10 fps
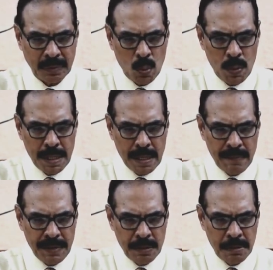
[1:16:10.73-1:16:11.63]
We
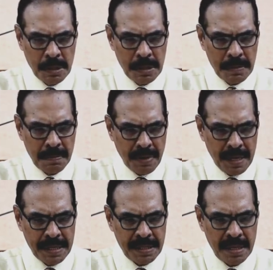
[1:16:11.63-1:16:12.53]
give you
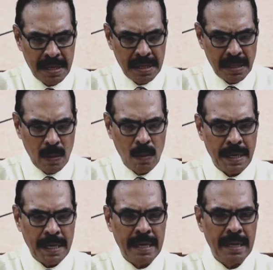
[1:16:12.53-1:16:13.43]
praise,
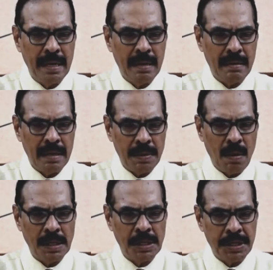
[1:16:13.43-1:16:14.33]
glory, and
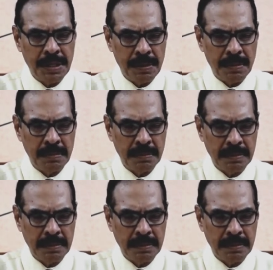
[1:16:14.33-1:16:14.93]
honor to you.